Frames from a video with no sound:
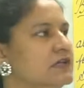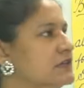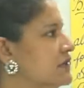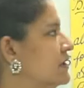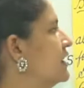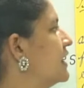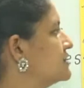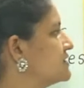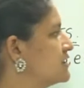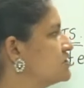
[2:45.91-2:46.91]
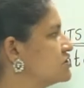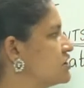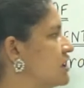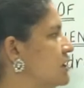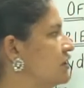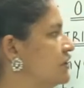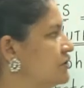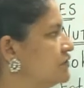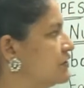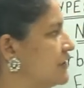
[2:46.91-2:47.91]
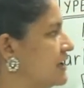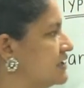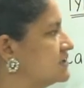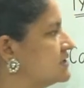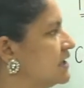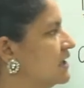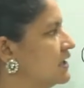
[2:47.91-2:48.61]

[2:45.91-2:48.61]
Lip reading: the essential nutrients